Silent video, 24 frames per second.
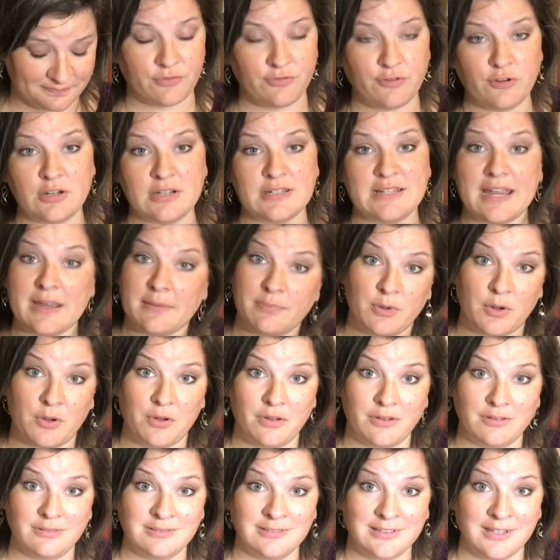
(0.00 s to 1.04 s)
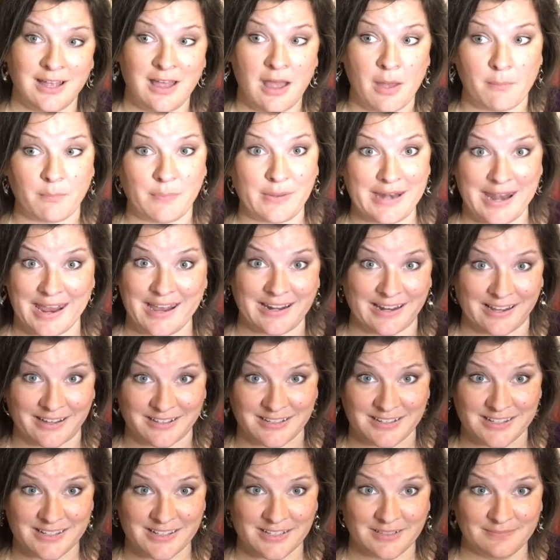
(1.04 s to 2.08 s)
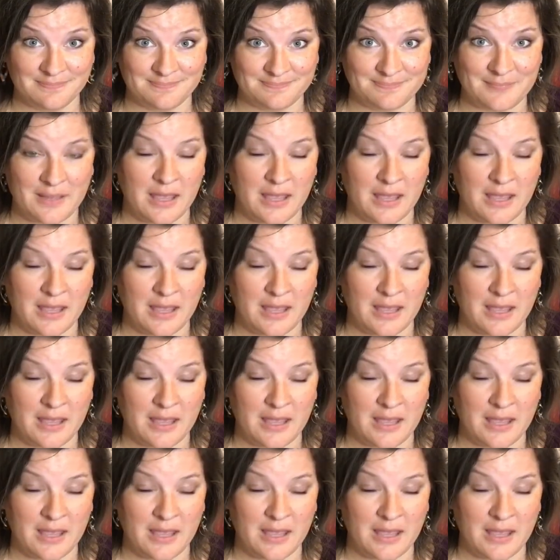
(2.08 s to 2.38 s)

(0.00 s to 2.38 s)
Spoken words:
So for example, bananas.